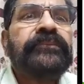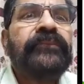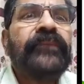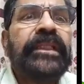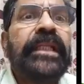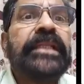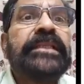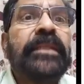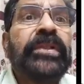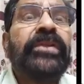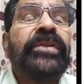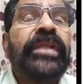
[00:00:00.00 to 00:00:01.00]
That is,
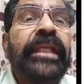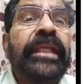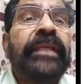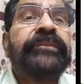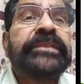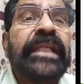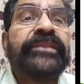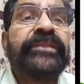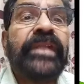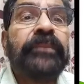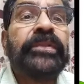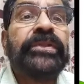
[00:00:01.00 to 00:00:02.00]
A stands for
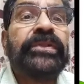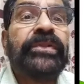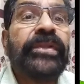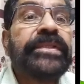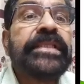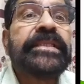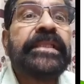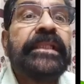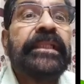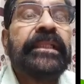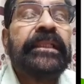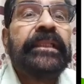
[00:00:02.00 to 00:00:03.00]
aponeurosis,
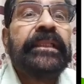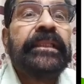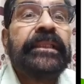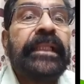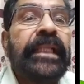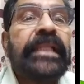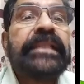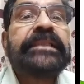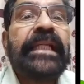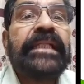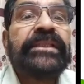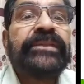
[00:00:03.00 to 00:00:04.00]
then L
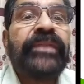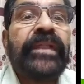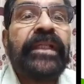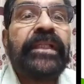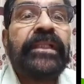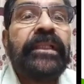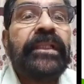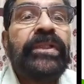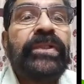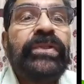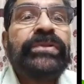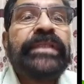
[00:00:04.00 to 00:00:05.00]
stands for
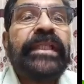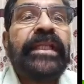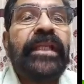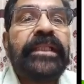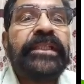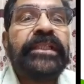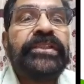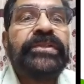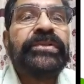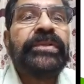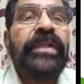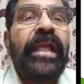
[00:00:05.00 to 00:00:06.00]
loose irregular
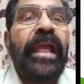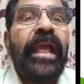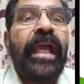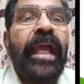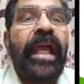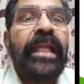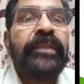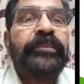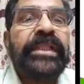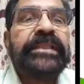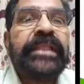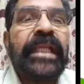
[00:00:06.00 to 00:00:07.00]
tissue, and
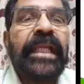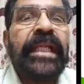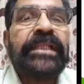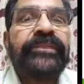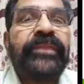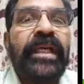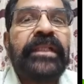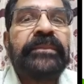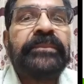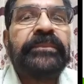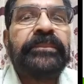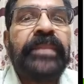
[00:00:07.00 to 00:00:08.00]
P stands for
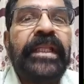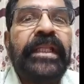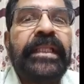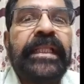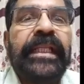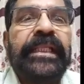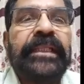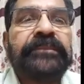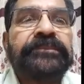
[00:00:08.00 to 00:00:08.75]
pericranium.